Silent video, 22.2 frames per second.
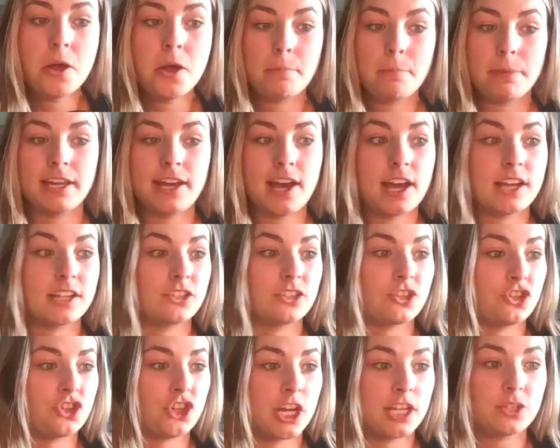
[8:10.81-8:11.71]

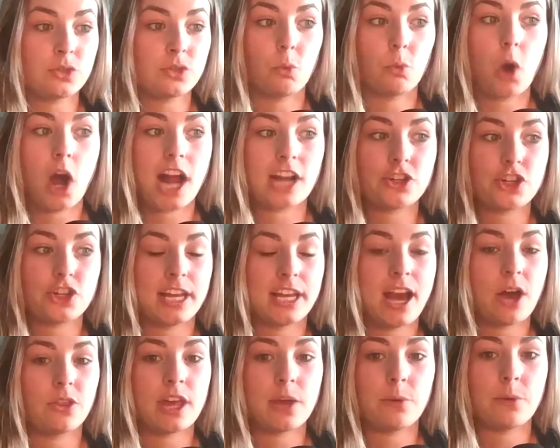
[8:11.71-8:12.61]
because just watching
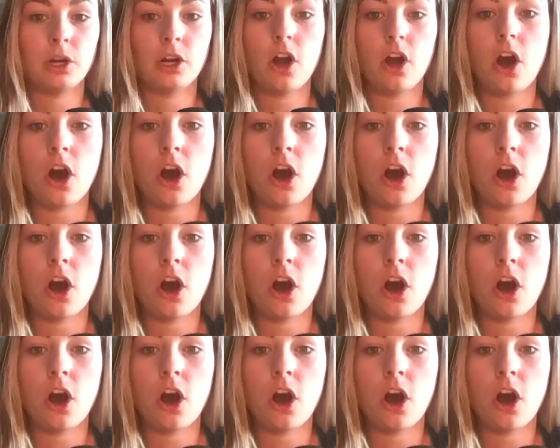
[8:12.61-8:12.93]
how they were